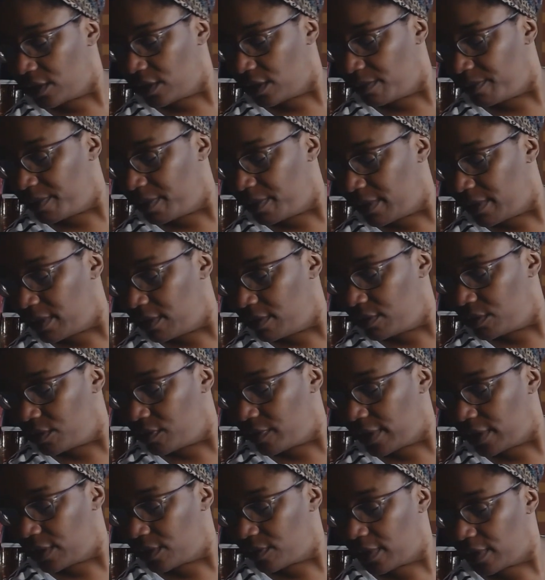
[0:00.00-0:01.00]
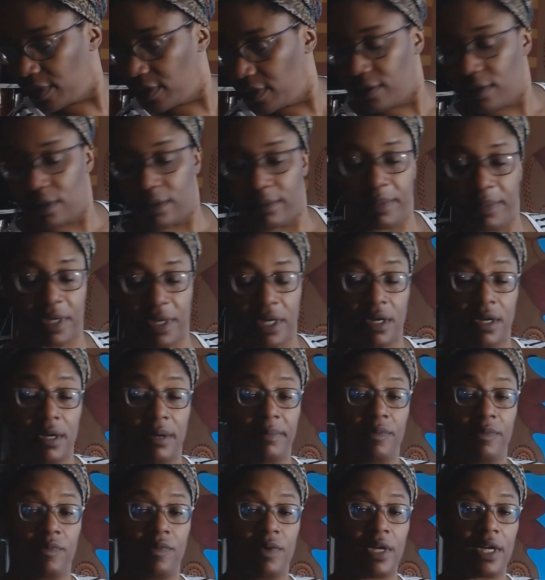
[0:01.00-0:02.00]
I'll put my little trash right here and then pick it up
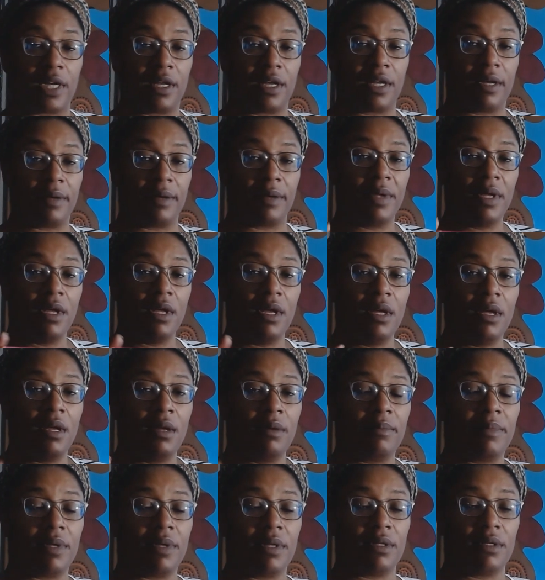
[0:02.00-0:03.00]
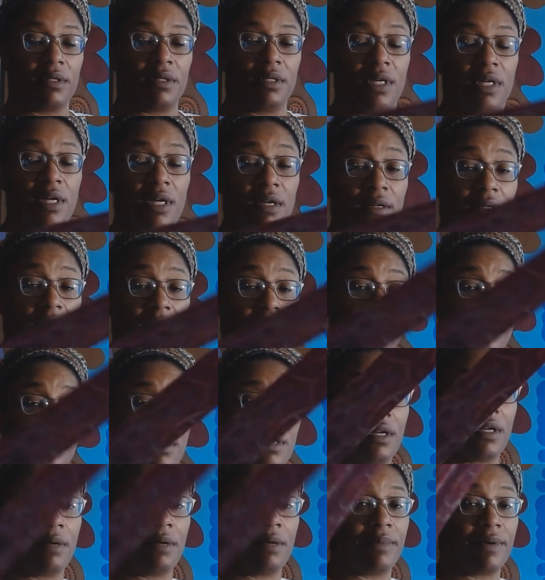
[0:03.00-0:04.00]
when I get up. But yeah,
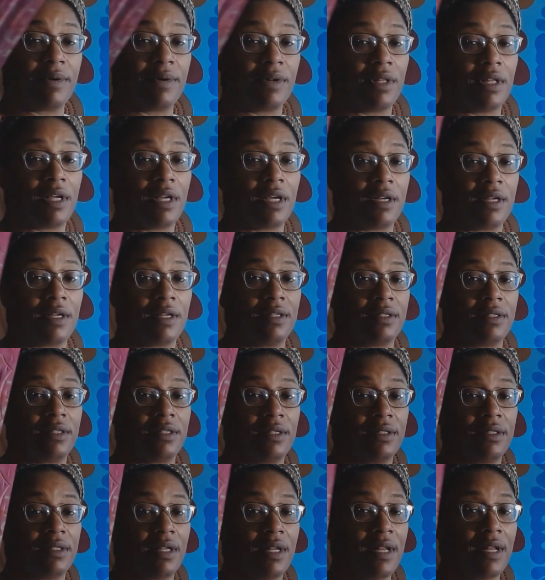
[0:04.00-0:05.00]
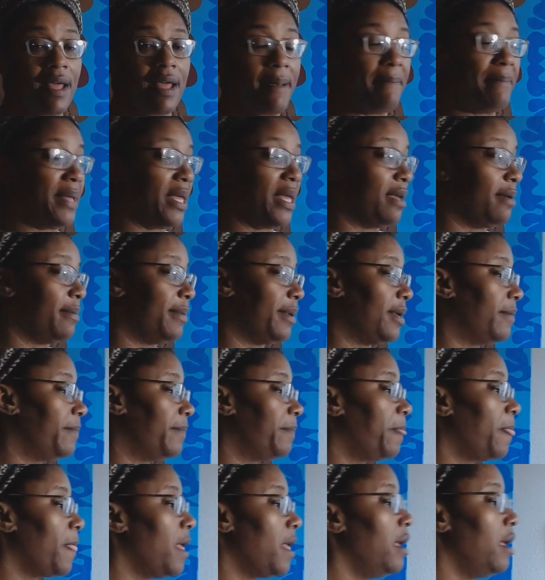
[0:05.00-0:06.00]
I burn a lot of incense in that baby.
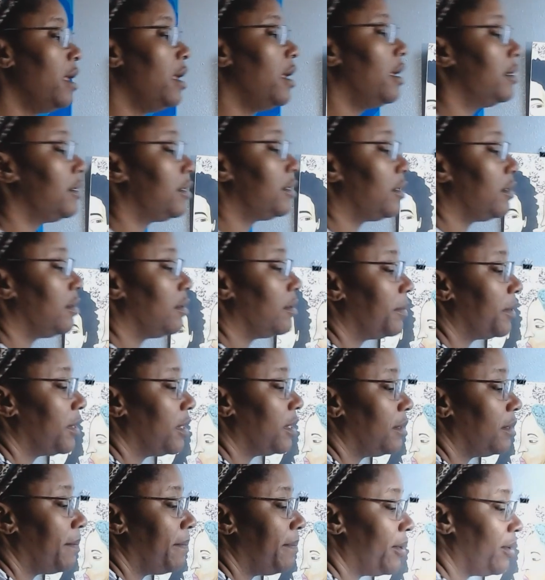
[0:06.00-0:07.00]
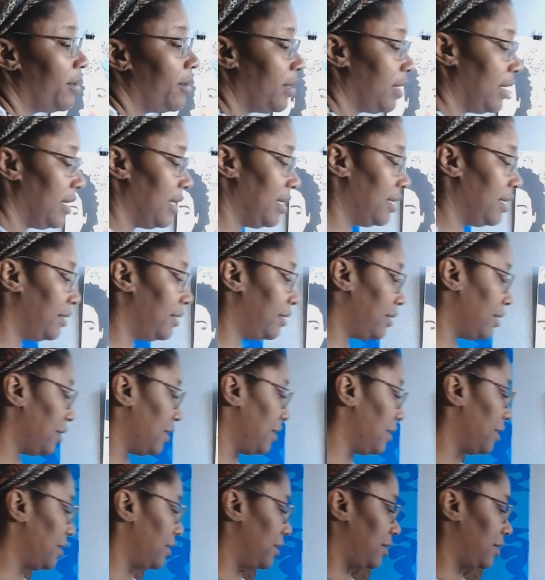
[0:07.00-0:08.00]
So I'm going to burn an
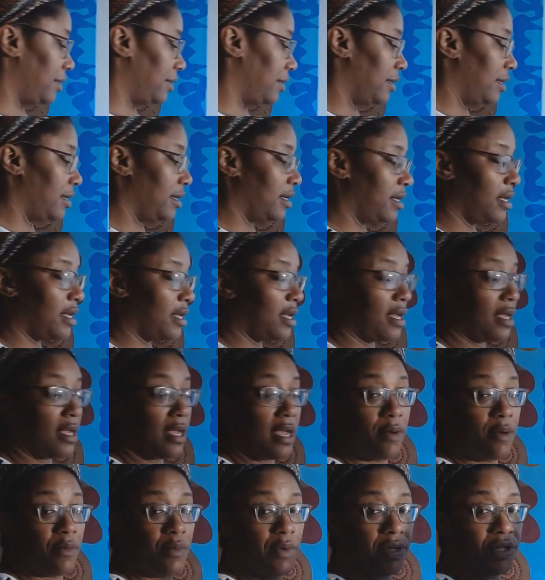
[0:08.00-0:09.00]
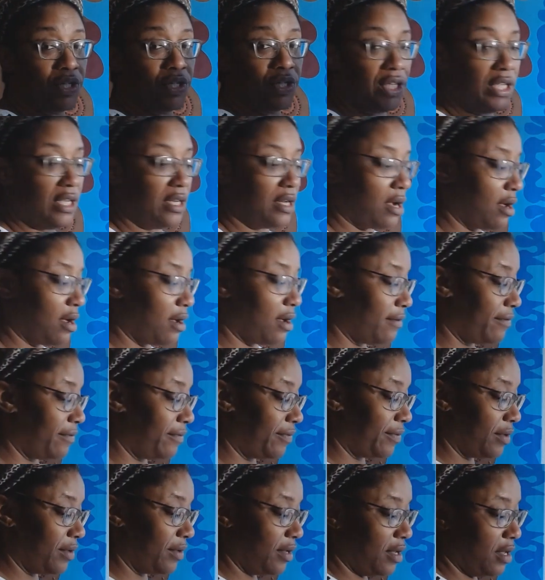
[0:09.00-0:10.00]
incense. I got one sheet off.
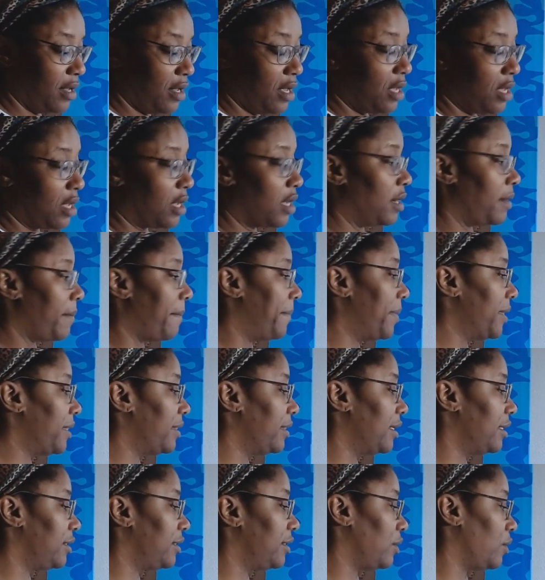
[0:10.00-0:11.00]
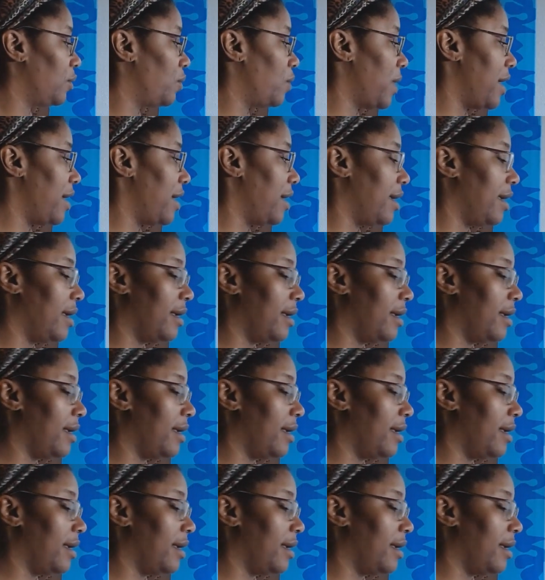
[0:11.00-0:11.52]
I'm going to put this away.